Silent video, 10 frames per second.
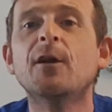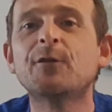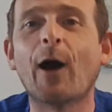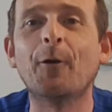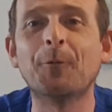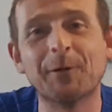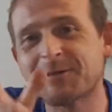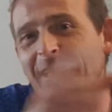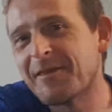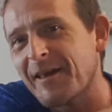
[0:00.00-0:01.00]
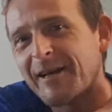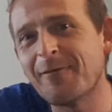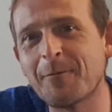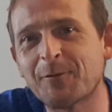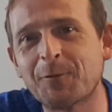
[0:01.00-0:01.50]
So once again, thank you
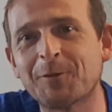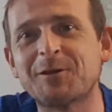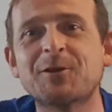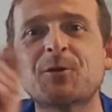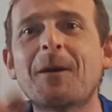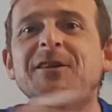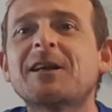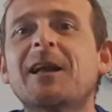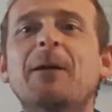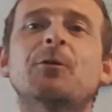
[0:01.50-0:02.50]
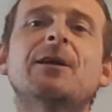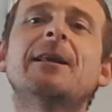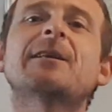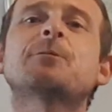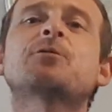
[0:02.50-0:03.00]
very much for watching. Smash that like button, hit
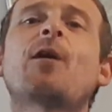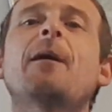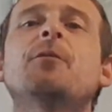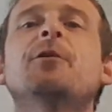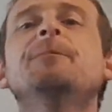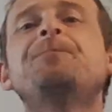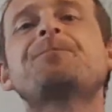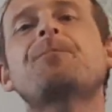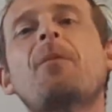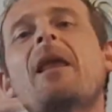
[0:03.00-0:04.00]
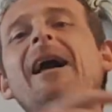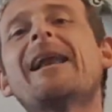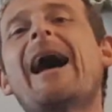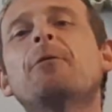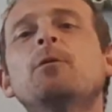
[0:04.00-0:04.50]
that subscribe button, and I